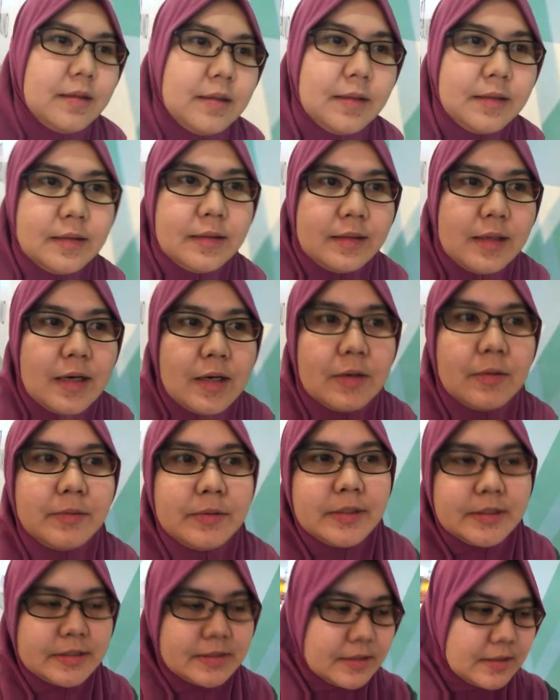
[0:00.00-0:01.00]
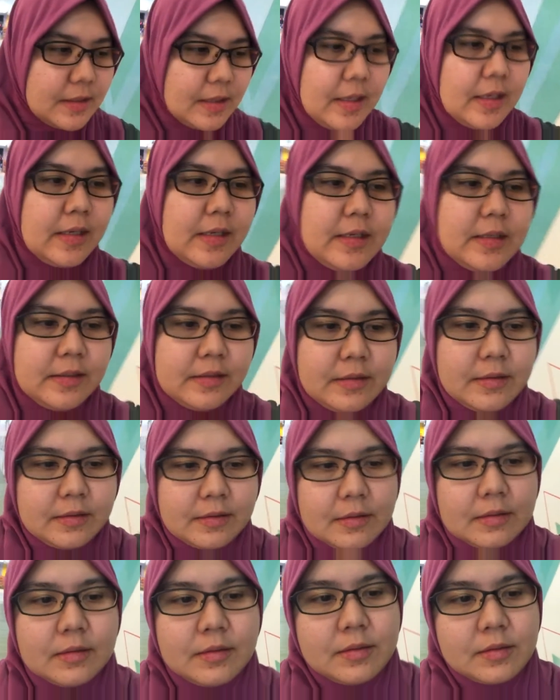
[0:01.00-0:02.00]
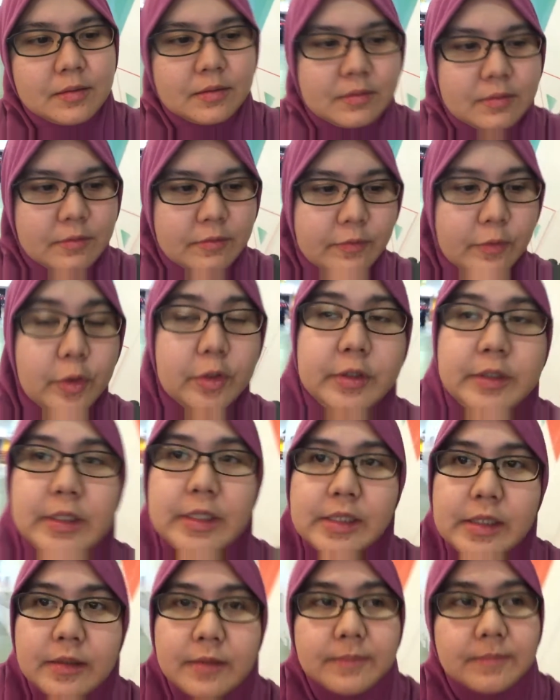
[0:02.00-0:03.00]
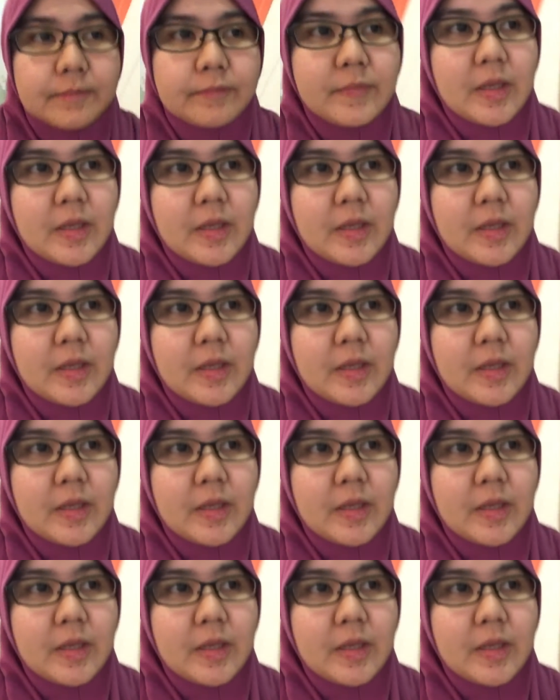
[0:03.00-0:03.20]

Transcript: and now it's 8.40